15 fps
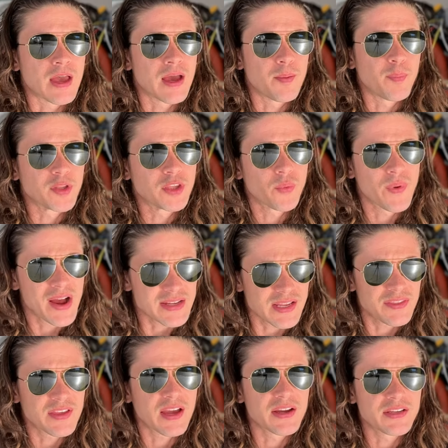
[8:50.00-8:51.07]
But the rest, I
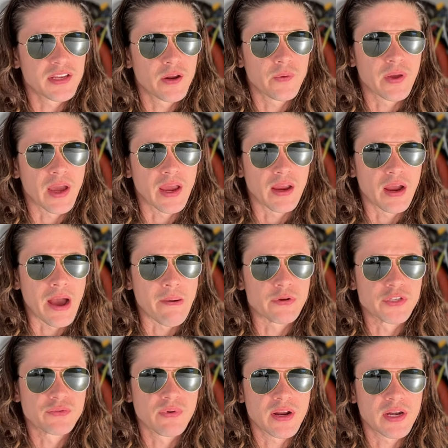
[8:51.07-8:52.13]
think I did okay. I
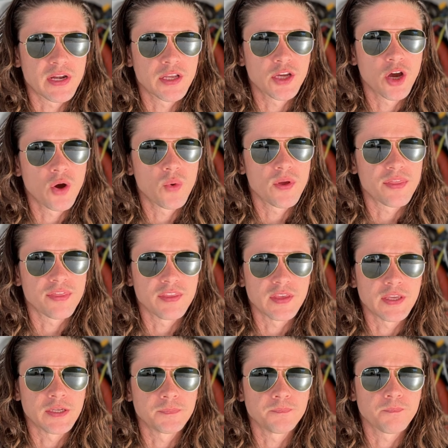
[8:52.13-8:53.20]
was ready to go with
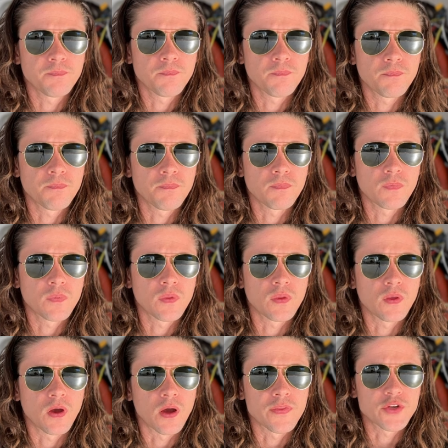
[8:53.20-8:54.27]
the
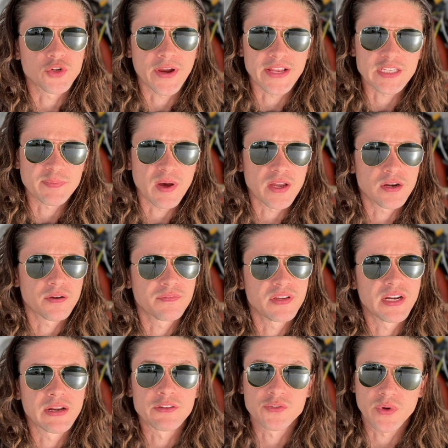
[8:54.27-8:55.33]
transponder if
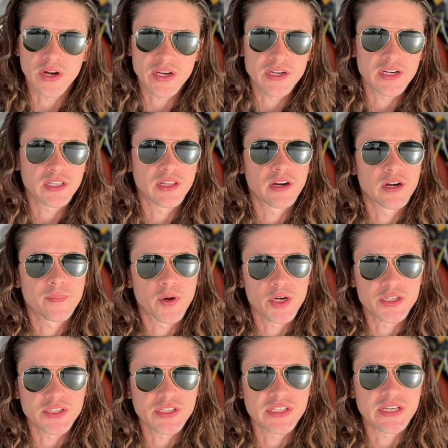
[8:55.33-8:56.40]
needed. I was ready to declare an
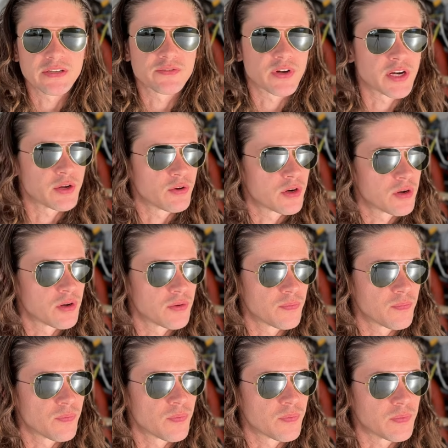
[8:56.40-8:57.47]
emergency. I was ready to go to,
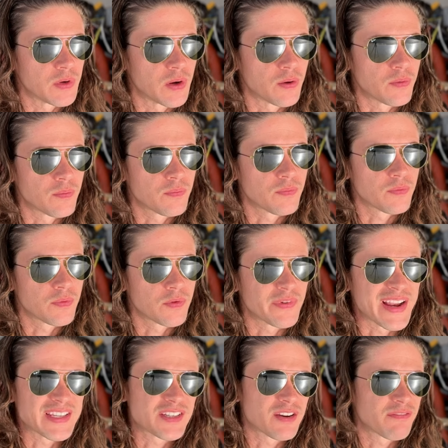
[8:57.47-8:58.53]
you know, the
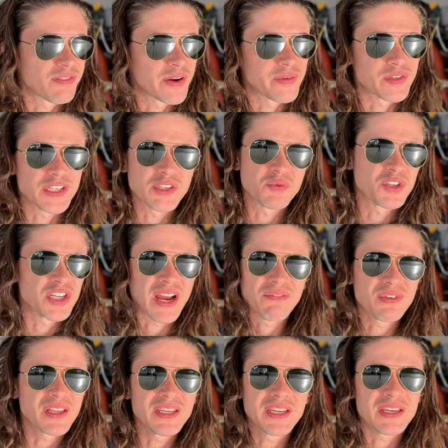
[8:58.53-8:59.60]
necessary frequencies, which I
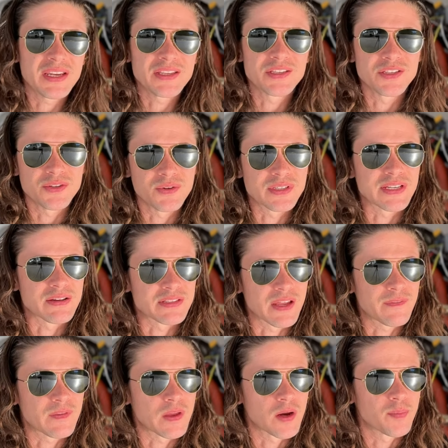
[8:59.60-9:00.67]
really didn't need to do because I was
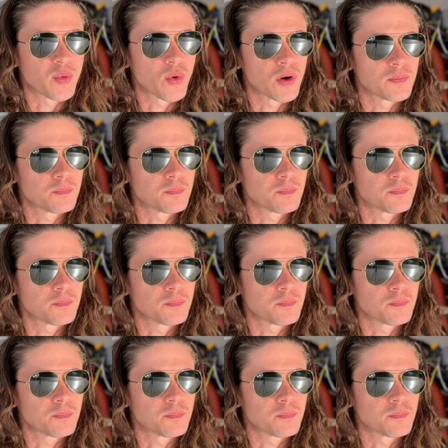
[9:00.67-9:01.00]
at the airport.